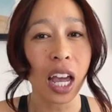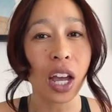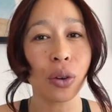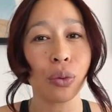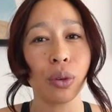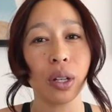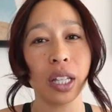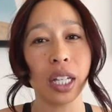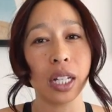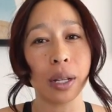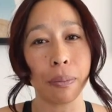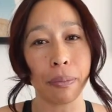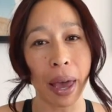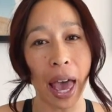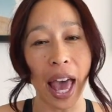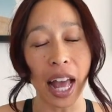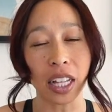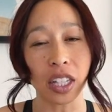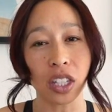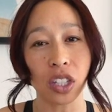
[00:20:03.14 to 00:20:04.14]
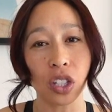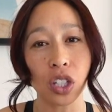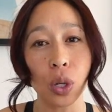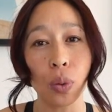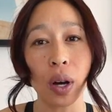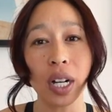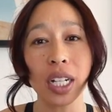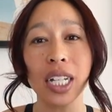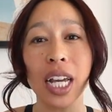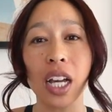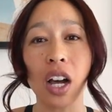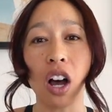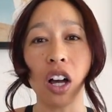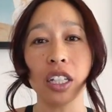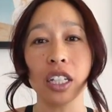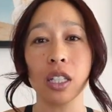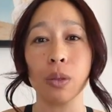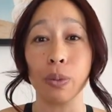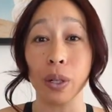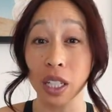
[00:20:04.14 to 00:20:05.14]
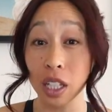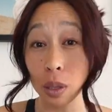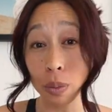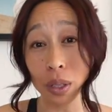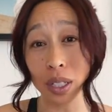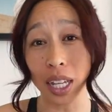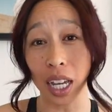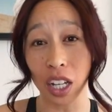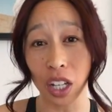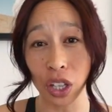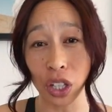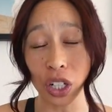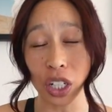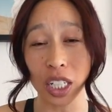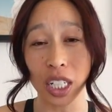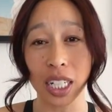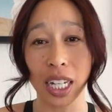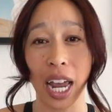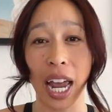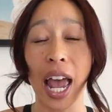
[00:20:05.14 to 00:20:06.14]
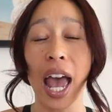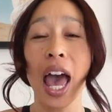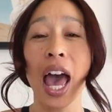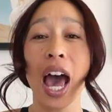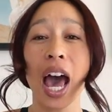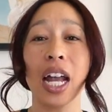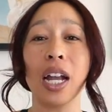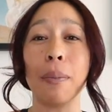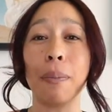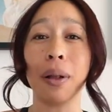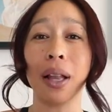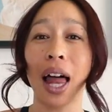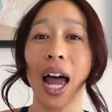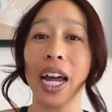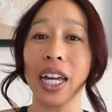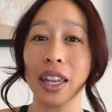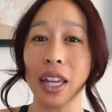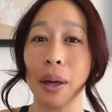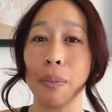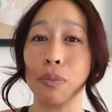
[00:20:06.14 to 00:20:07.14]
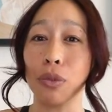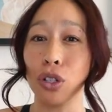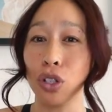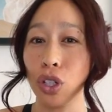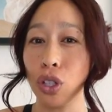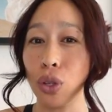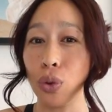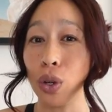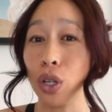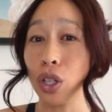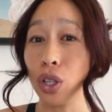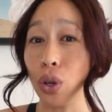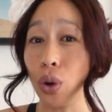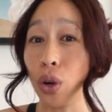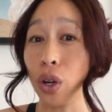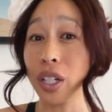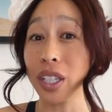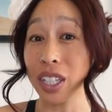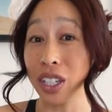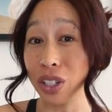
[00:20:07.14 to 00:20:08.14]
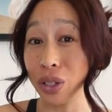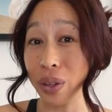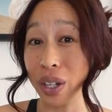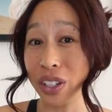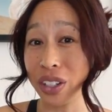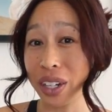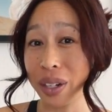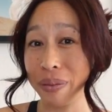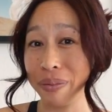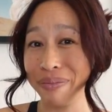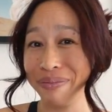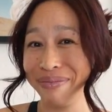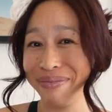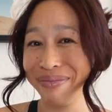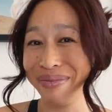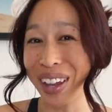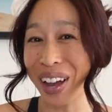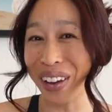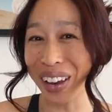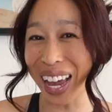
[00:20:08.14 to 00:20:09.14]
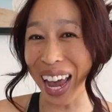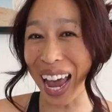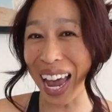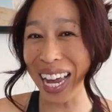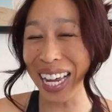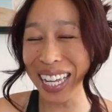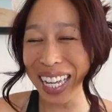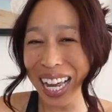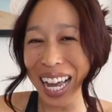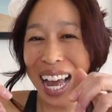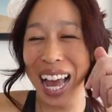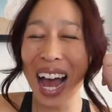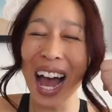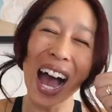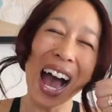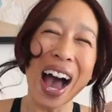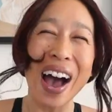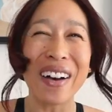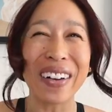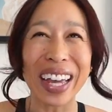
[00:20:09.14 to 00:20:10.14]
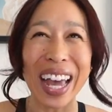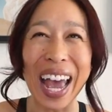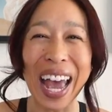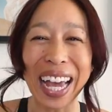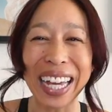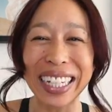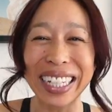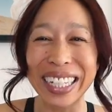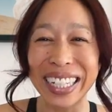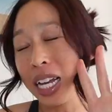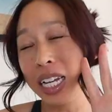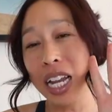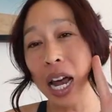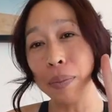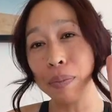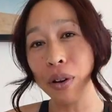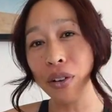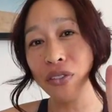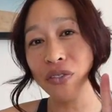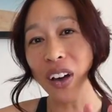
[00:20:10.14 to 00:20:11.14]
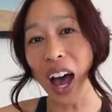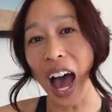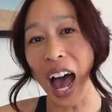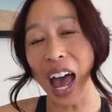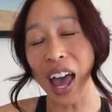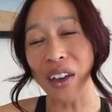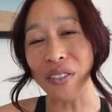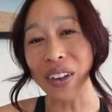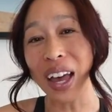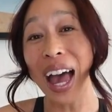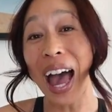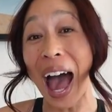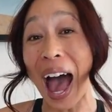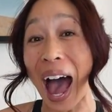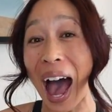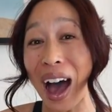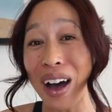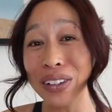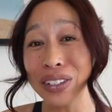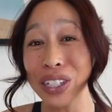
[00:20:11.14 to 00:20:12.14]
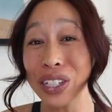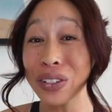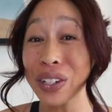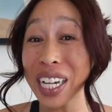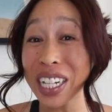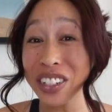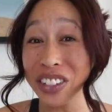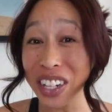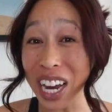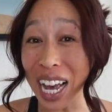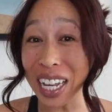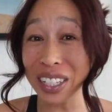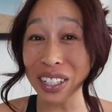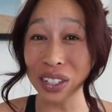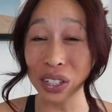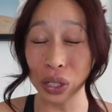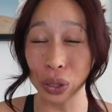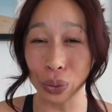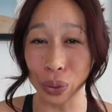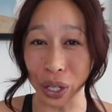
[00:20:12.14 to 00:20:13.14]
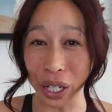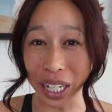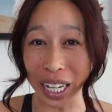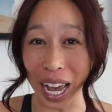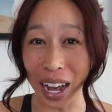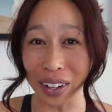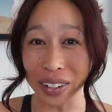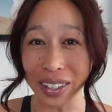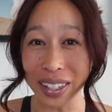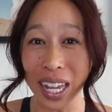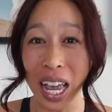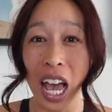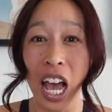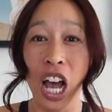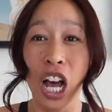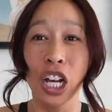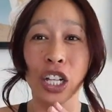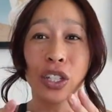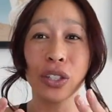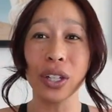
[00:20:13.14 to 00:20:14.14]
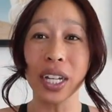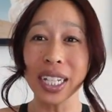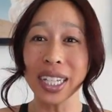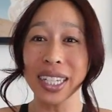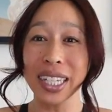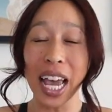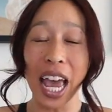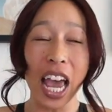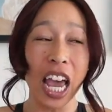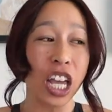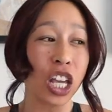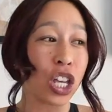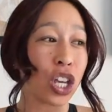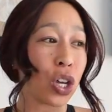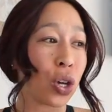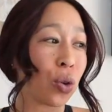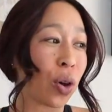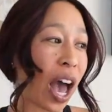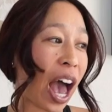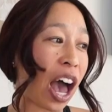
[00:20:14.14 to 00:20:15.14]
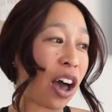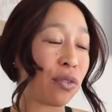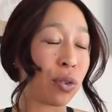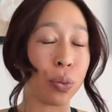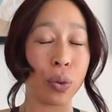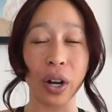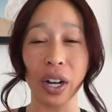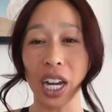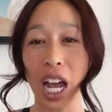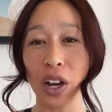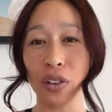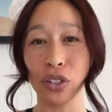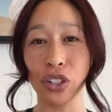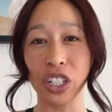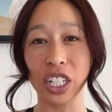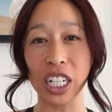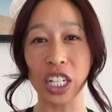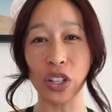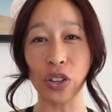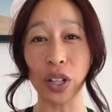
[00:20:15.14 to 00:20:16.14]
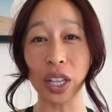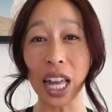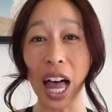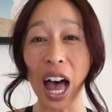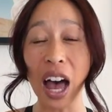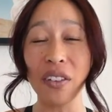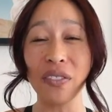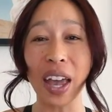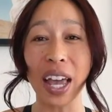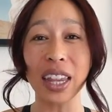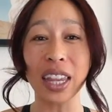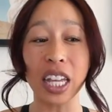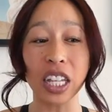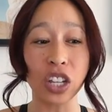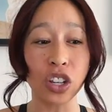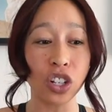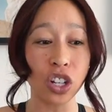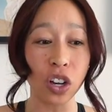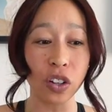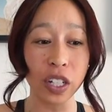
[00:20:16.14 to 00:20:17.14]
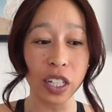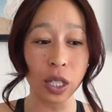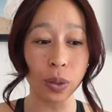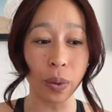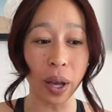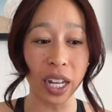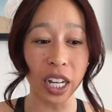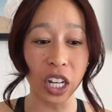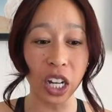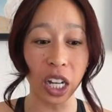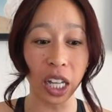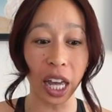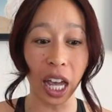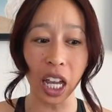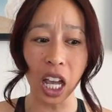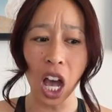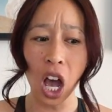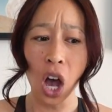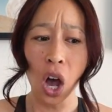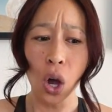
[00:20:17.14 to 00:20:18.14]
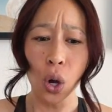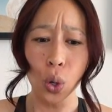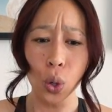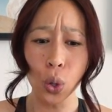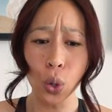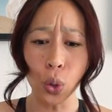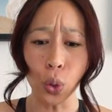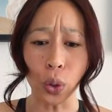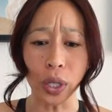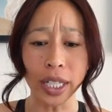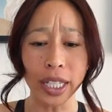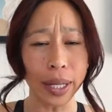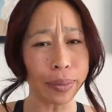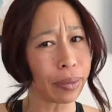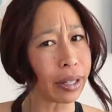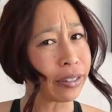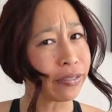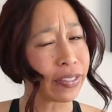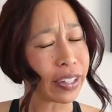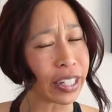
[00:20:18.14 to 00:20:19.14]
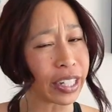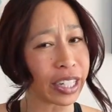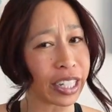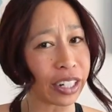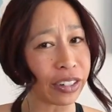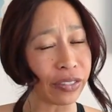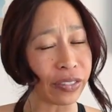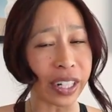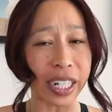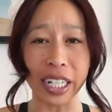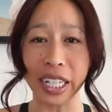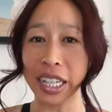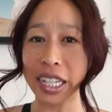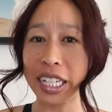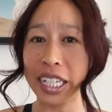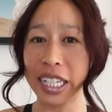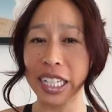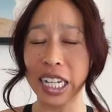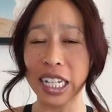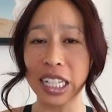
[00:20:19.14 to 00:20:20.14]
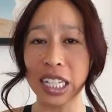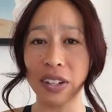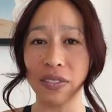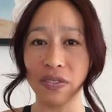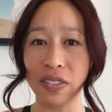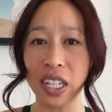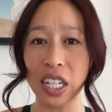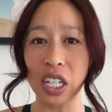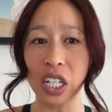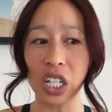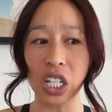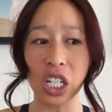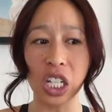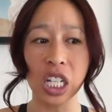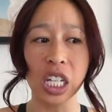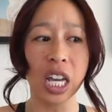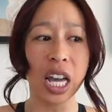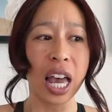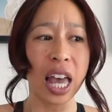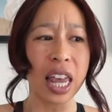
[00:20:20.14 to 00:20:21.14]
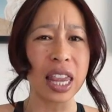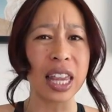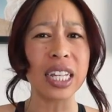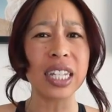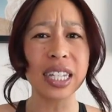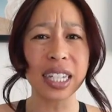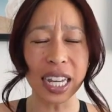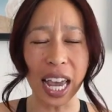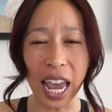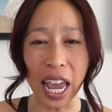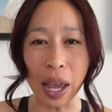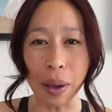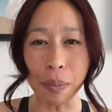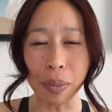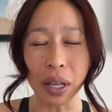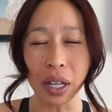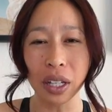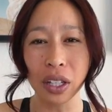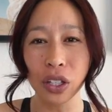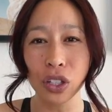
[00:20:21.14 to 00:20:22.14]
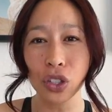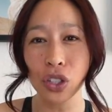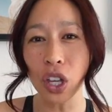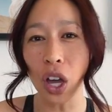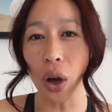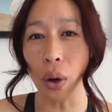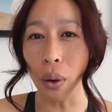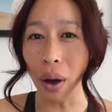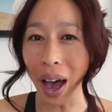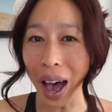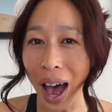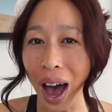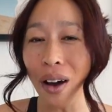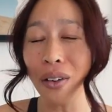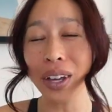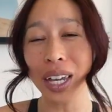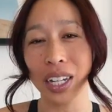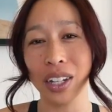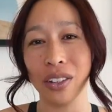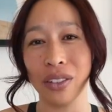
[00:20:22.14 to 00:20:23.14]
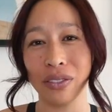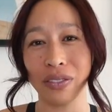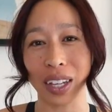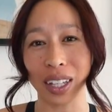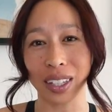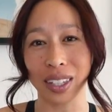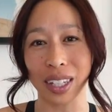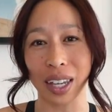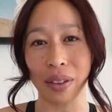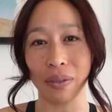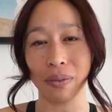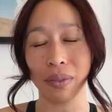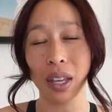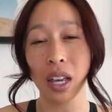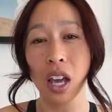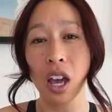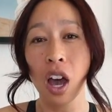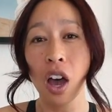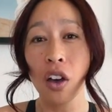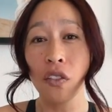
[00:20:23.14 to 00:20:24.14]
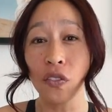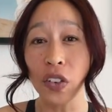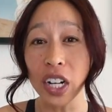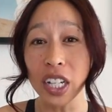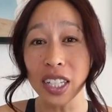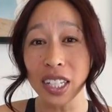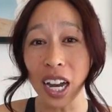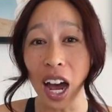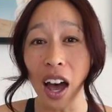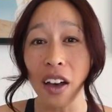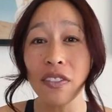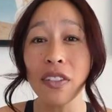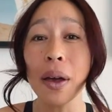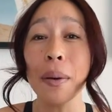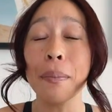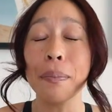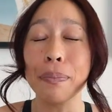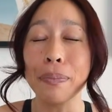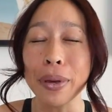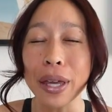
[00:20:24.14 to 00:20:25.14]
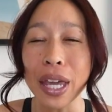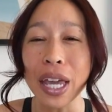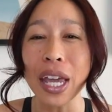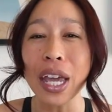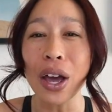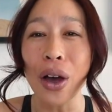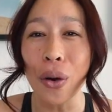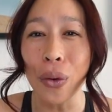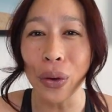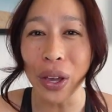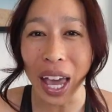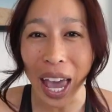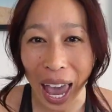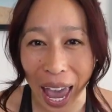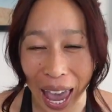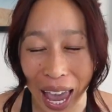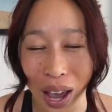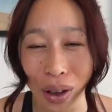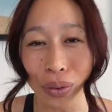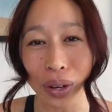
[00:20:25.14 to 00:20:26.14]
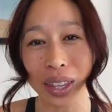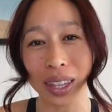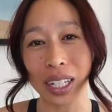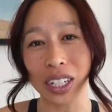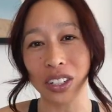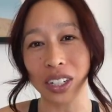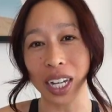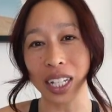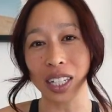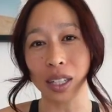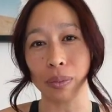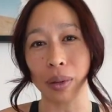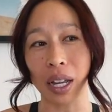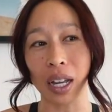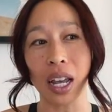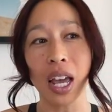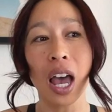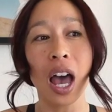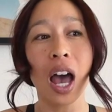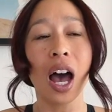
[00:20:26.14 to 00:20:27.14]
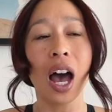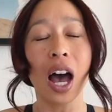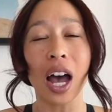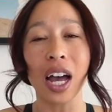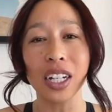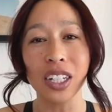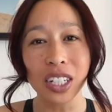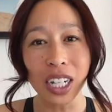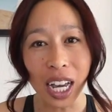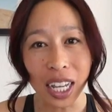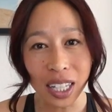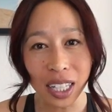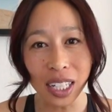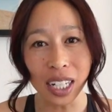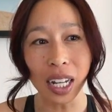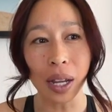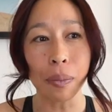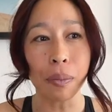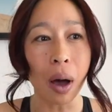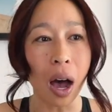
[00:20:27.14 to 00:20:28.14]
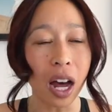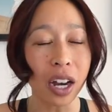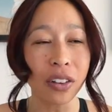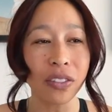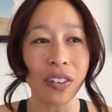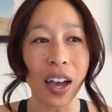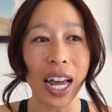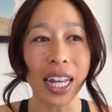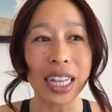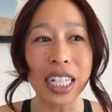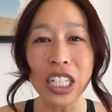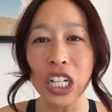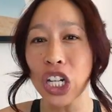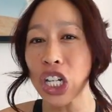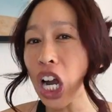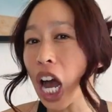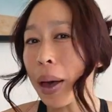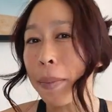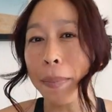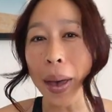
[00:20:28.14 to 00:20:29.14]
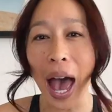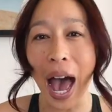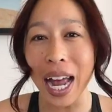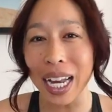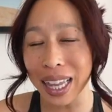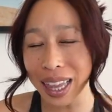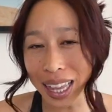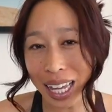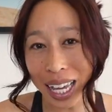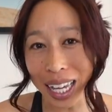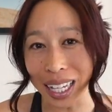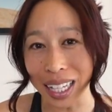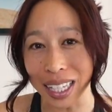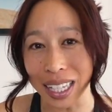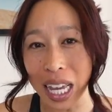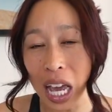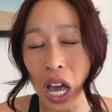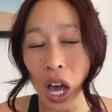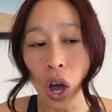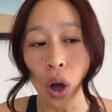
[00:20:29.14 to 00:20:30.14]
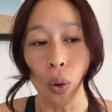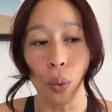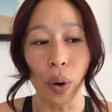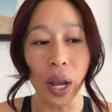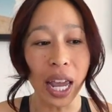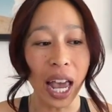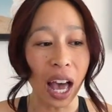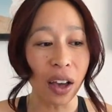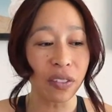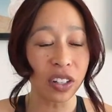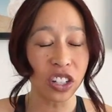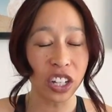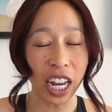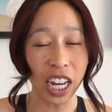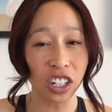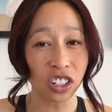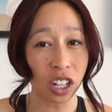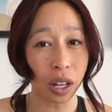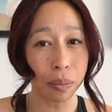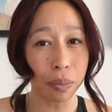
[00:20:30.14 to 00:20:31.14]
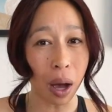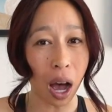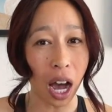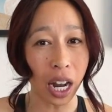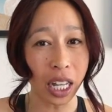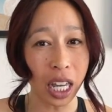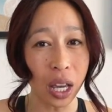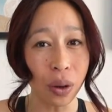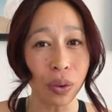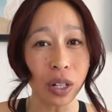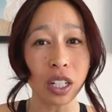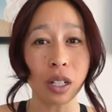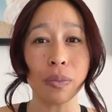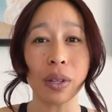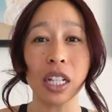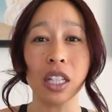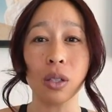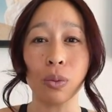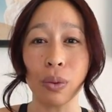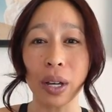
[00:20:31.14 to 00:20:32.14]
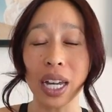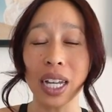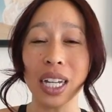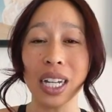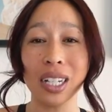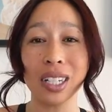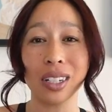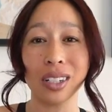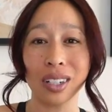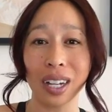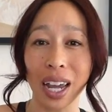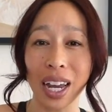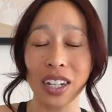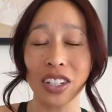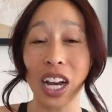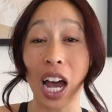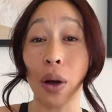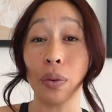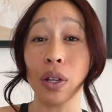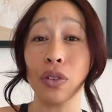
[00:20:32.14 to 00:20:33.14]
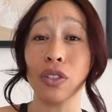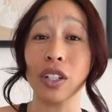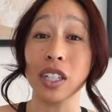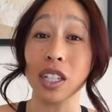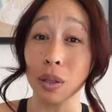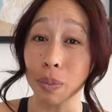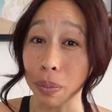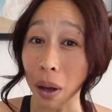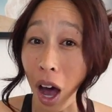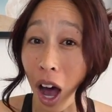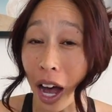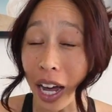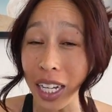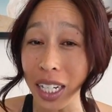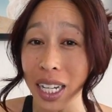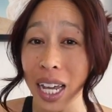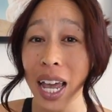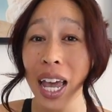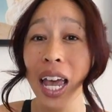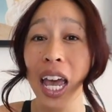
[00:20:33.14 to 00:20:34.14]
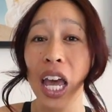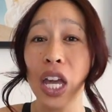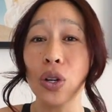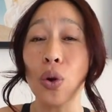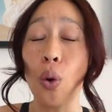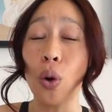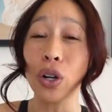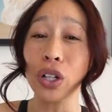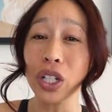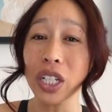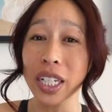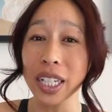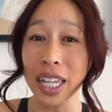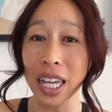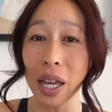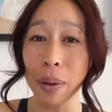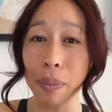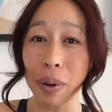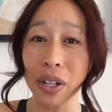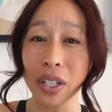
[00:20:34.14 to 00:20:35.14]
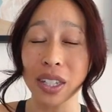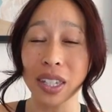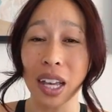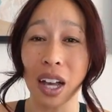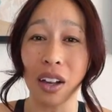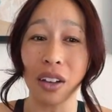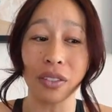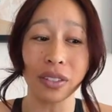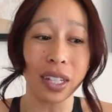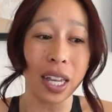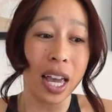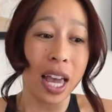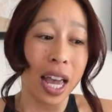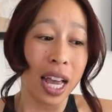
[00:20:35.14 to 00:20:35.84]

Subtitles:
It really depends. So you want to take all these principles that you learned today and apply them to your situation. Okay? Okay. Number 5, how do you adjust your workouts? So let's say you have a workout routine you love and then you notice one day you're like, ooh, something feels different. This doesn't feel the same. So how can you fix it? First off, be okay with the adjustment. Adjusting, modifying, these are not bad things. We have a changing body, which means we need to change how we respond in order to keep ourselves